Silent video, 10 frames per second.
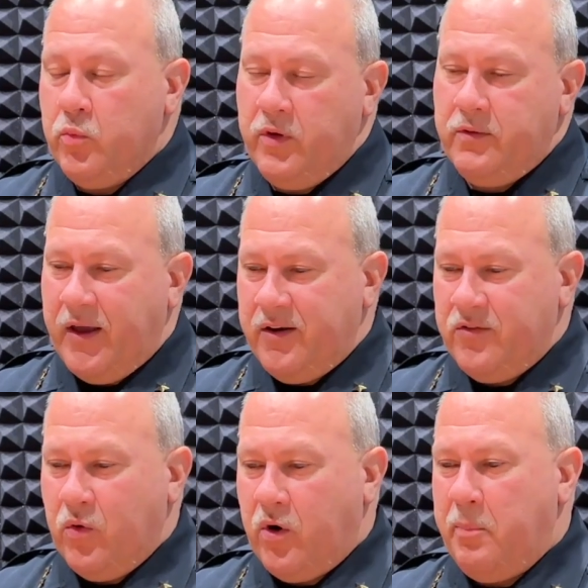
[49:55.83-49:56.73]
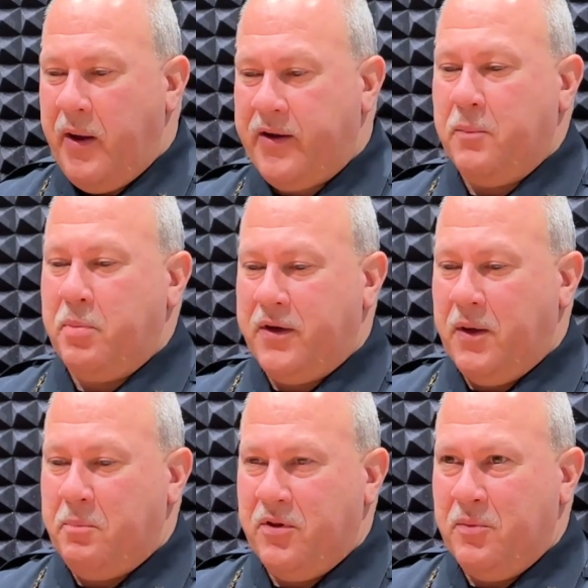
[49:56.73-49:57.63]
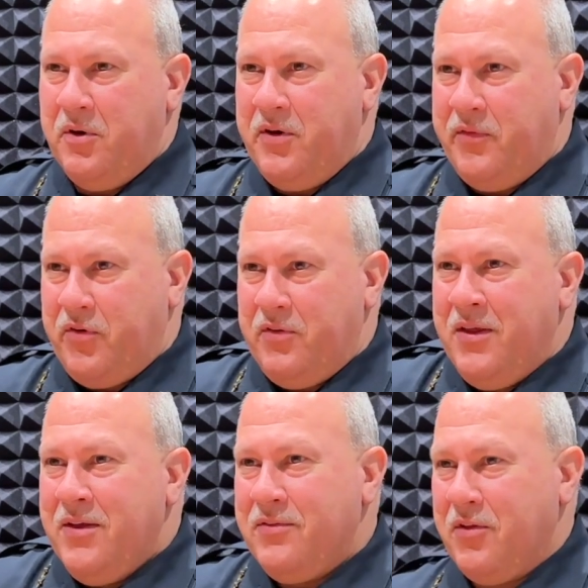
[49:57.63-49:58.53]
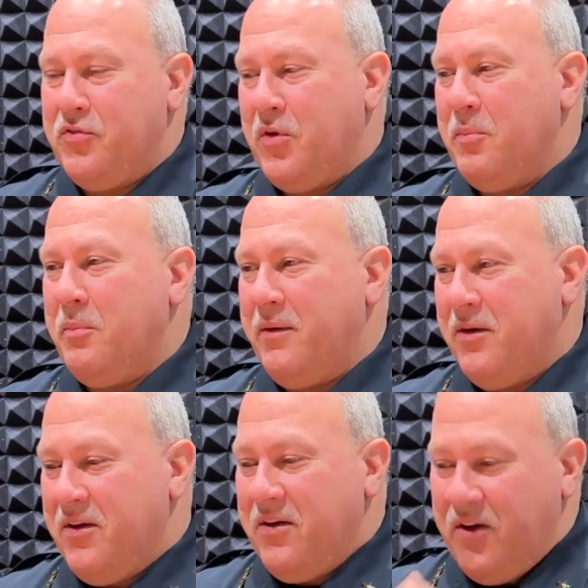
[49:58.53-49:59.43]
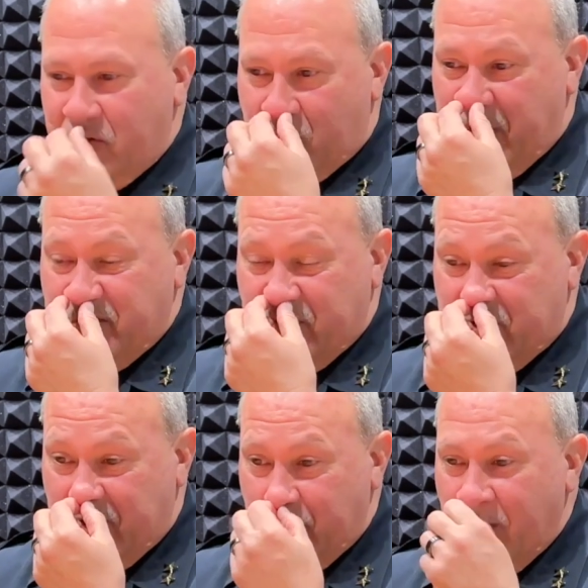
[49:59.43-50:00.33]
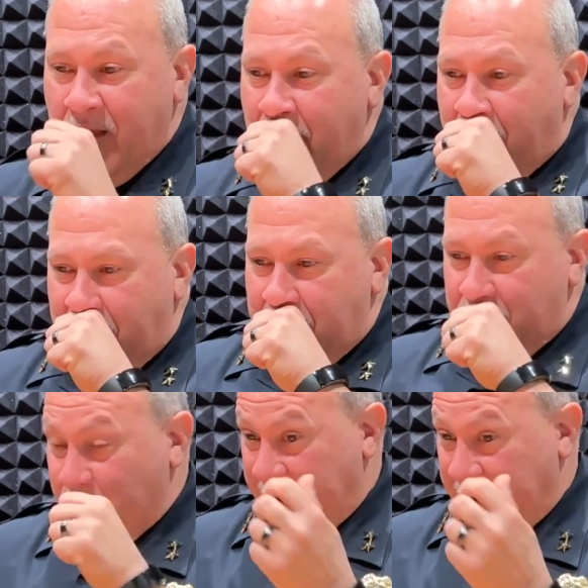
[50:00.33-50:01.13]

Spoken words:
kind of do our packet pickup a little bit different than some other races do. We